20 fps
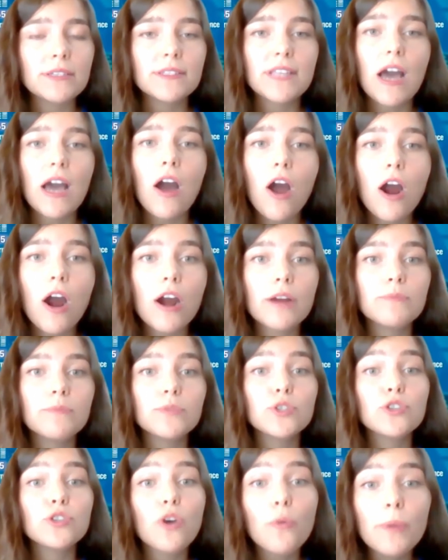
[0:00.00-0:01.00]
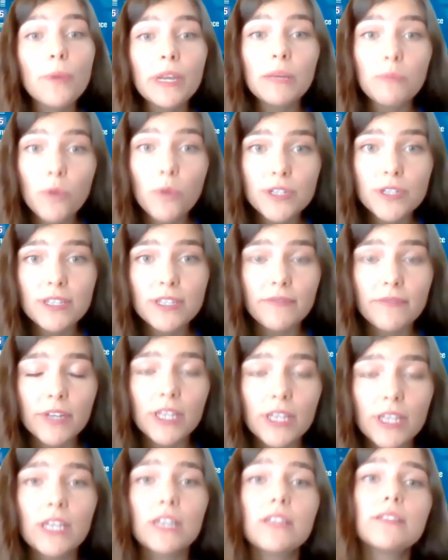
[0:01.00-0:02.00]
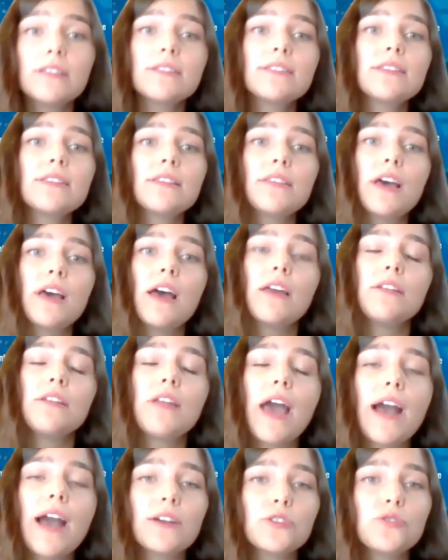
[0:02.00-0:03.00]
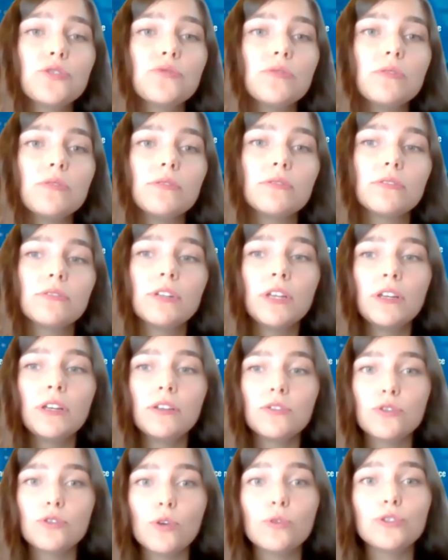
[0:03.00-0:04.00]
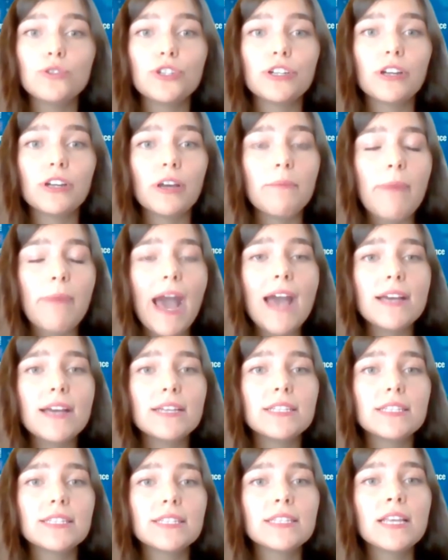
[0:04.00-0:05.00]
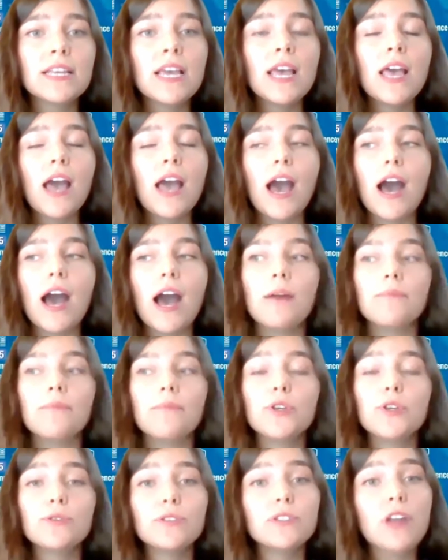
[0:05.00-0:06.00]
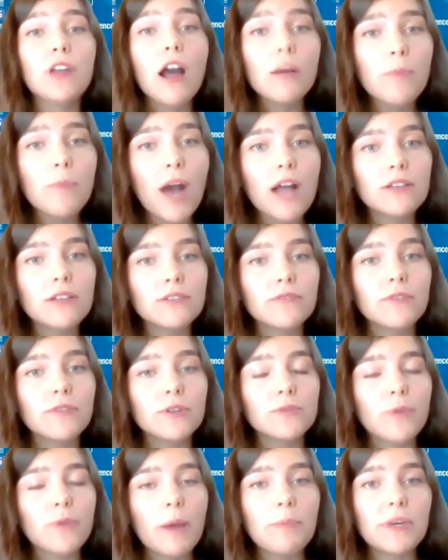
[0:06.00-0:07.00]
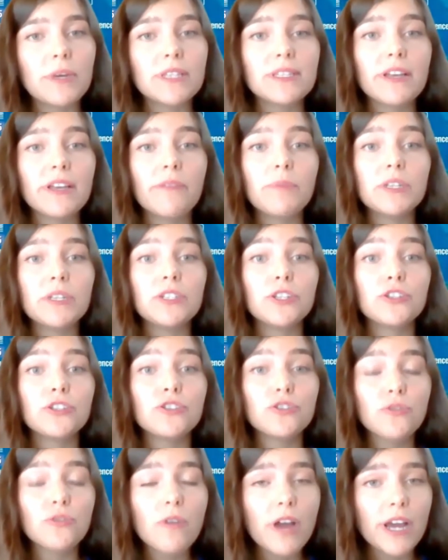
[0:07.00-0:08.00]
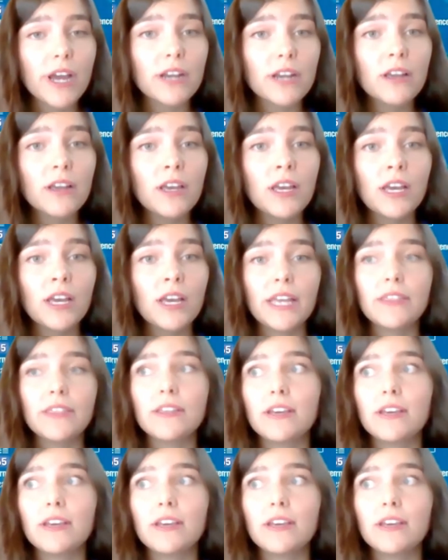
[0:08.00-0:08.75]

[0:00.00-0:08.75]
that harm so many more civilians than actual soldier combatants, those stockpiles of those weapons have been destroyed. And